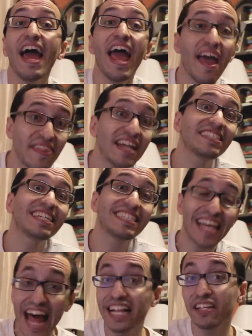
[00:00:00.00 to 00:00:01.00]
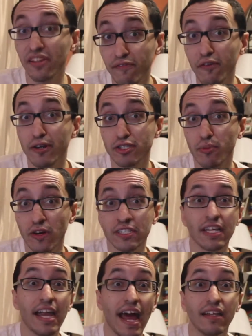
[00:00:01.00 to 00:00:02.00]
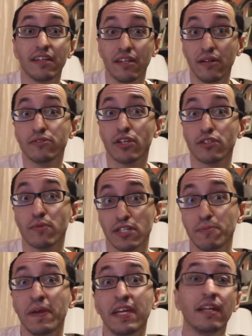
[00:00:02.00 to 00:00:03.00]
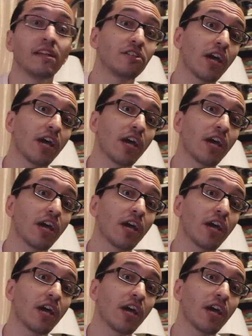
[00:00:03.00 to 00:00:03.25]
And that's exactly the first words that Allie uses when speaking to